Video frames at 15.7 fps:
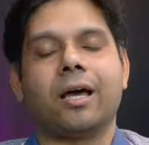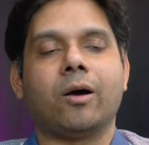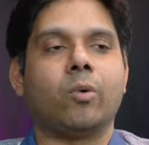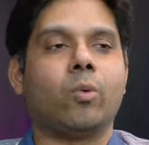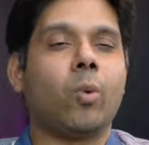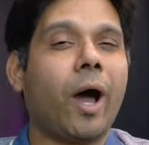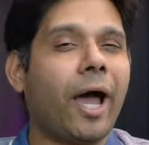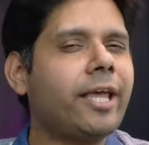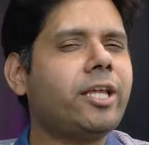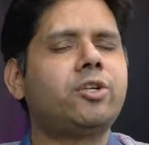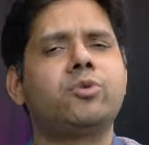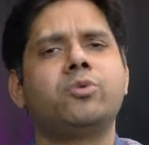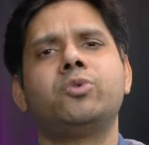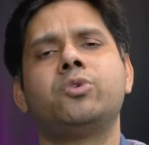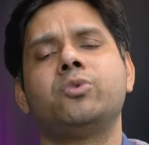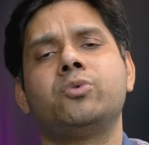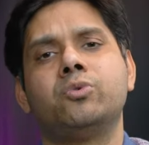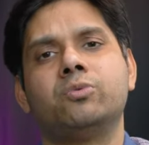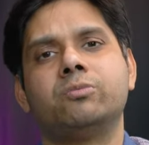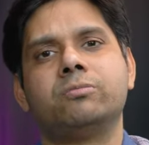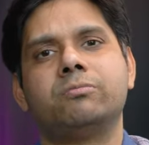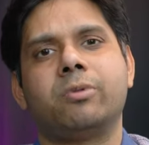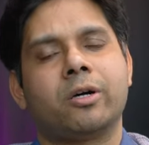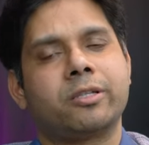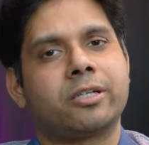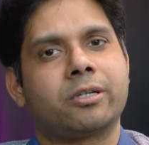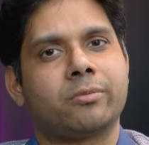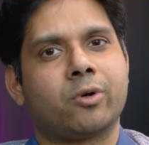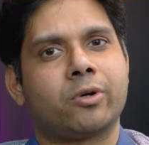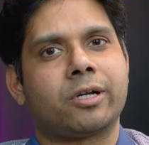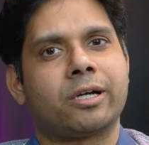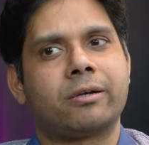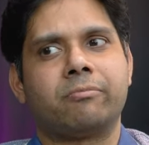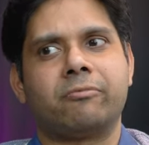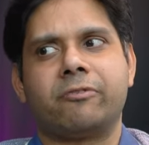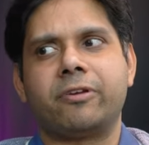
Now, why do you bother about it